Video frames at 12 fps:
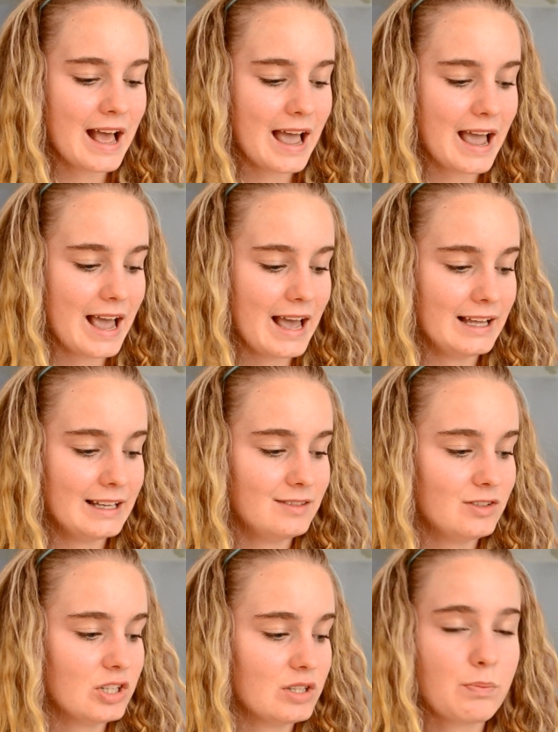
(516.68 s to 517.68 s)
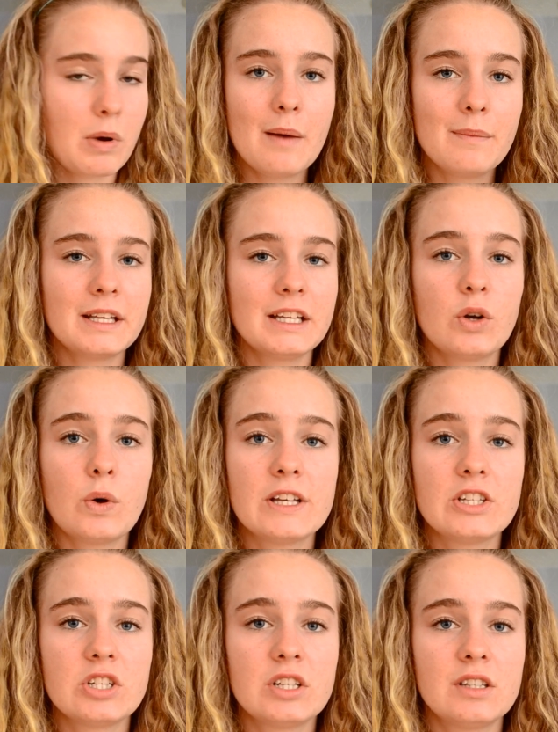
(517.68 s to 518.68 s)
And just pop me any
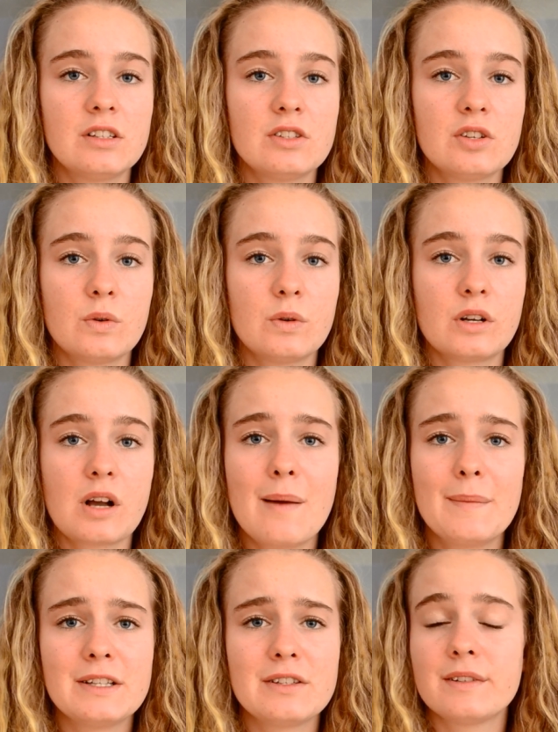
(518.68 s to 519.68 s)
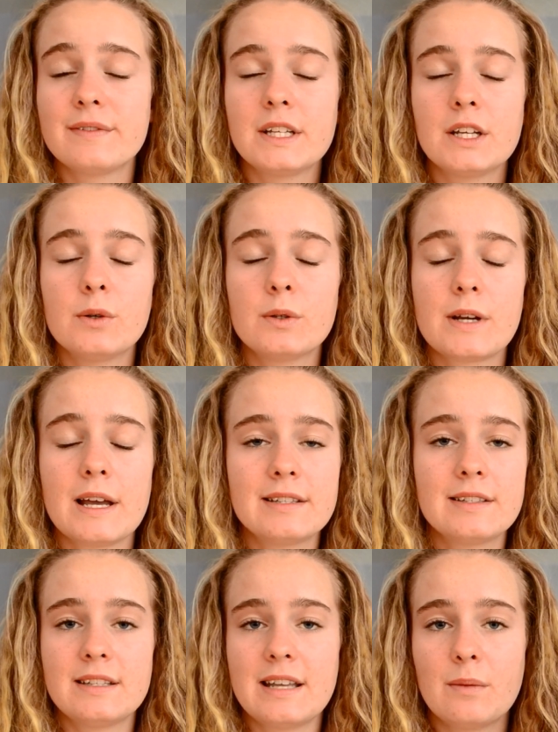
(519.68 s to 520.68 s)
questions or comments or video
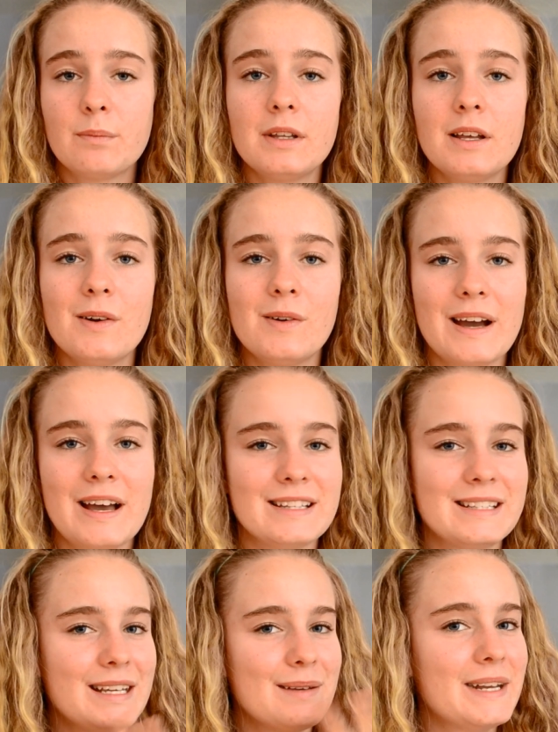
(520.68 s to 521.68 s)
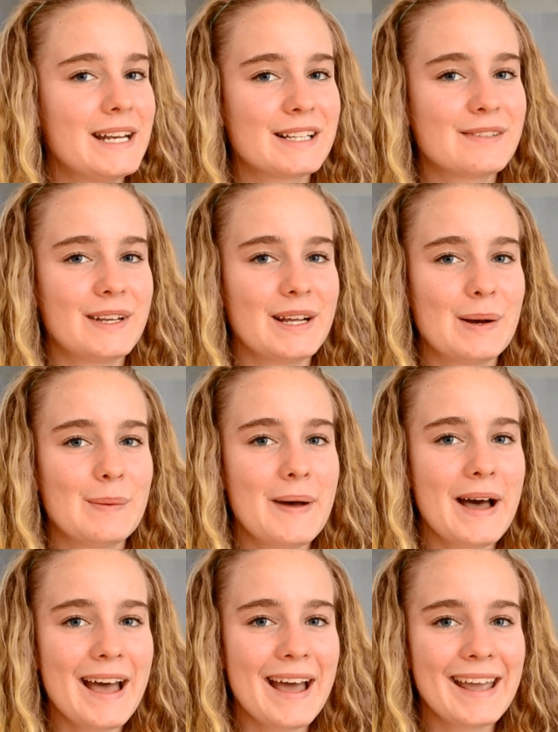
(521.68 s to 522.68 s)
requests down below. I'll see you in my next video. Bye!